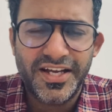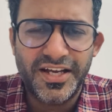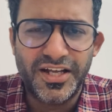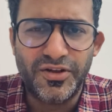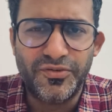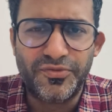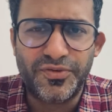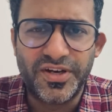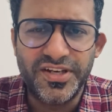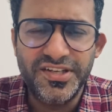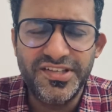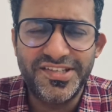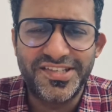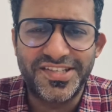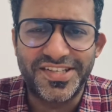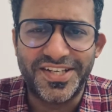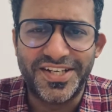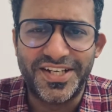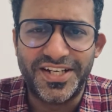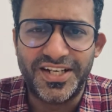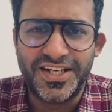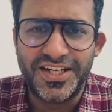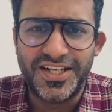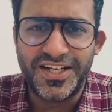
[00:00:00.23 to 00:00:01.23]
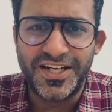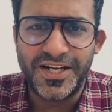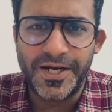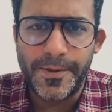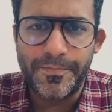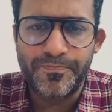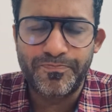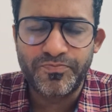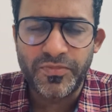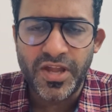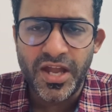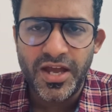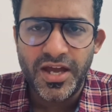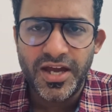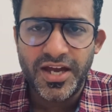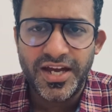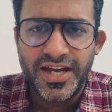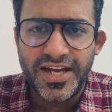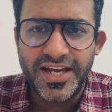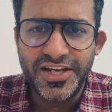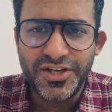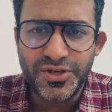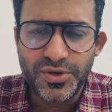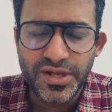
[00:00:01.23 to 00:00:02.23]
Hello friends,
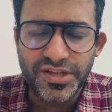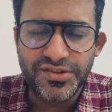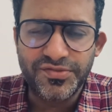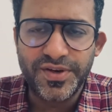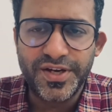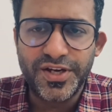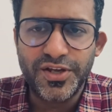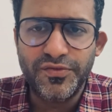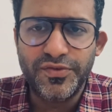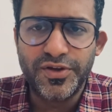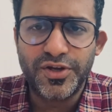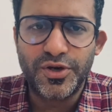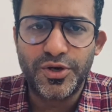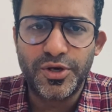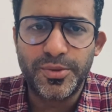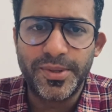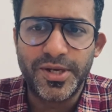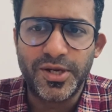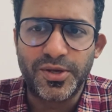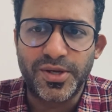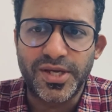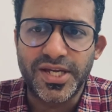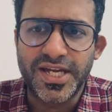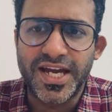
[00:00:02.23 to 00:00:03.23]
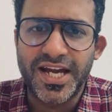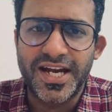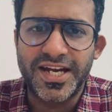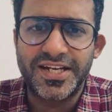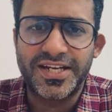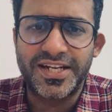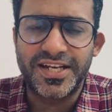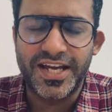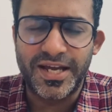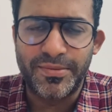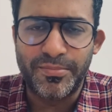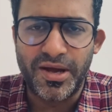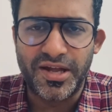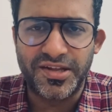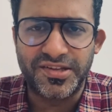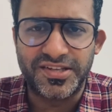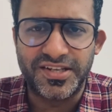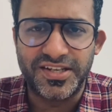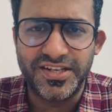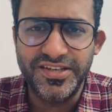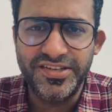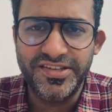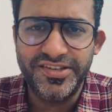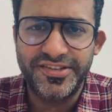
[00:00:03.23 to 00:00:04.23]
in today's video we're going to be looking at
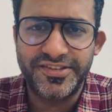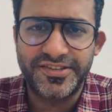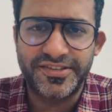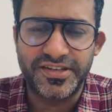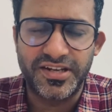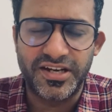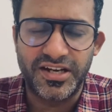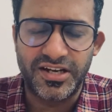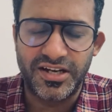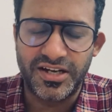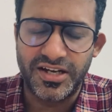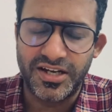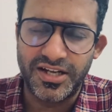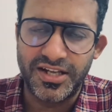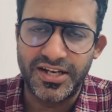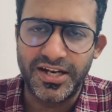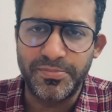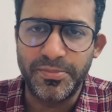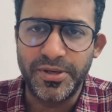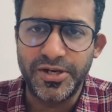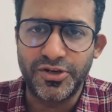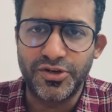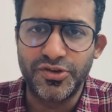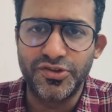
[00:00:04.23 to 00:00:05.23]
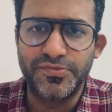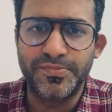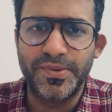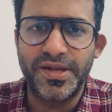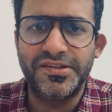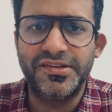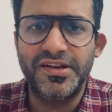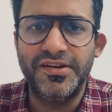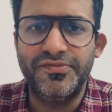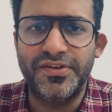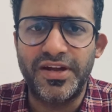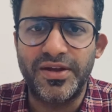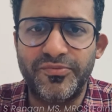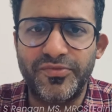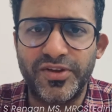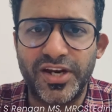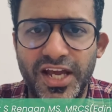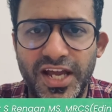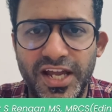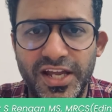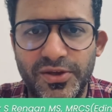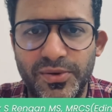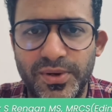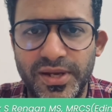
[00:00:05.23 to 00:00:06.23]
MRCS. Let me introduce myself. I'm
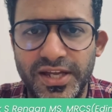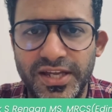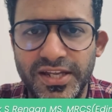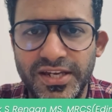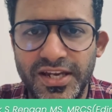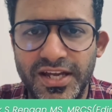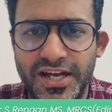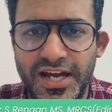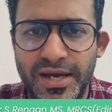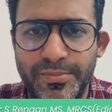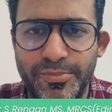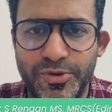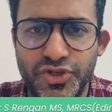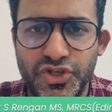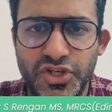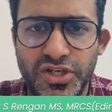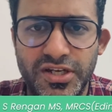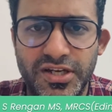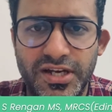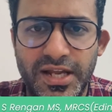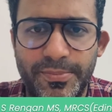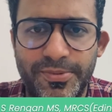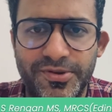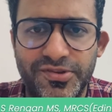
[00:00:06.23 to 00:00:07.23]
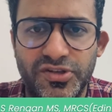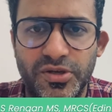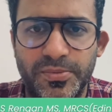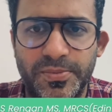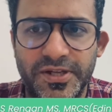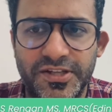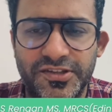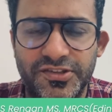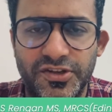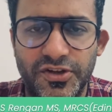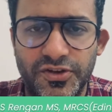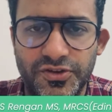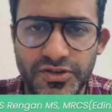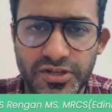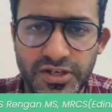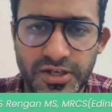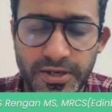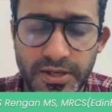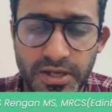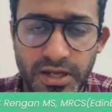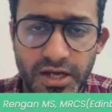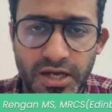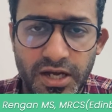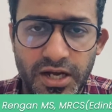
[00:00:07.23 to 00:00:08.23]
Vinayak Rengan. I'm a general laparoscopic
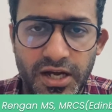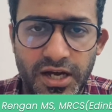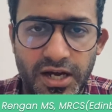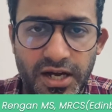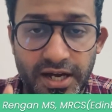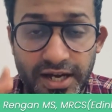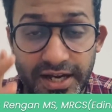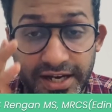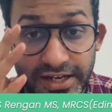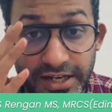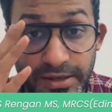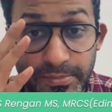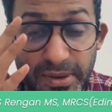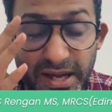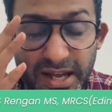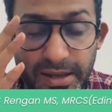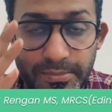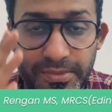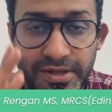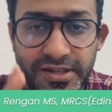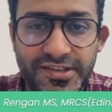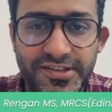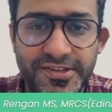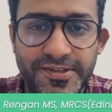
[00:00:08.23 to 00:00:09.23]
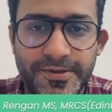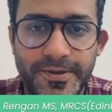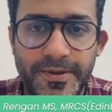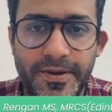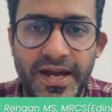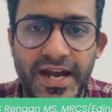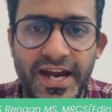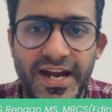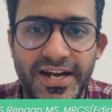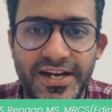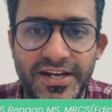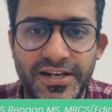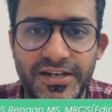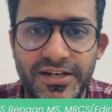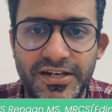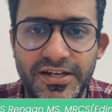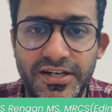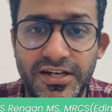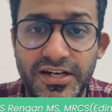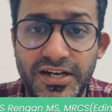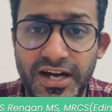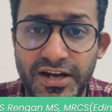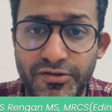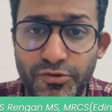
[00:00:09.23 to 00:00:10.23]
surgeon. I did my MS and
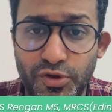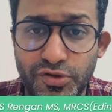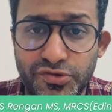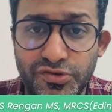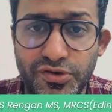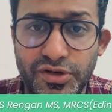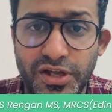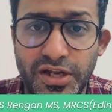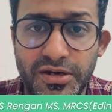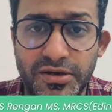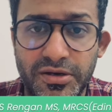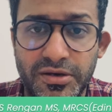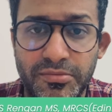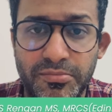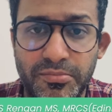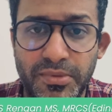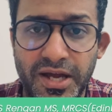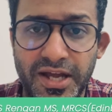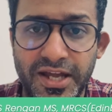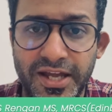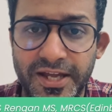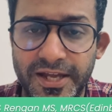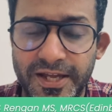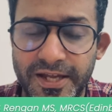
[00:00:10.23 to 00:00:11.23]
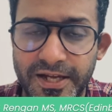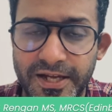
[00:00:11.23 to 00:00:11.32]
I've also done my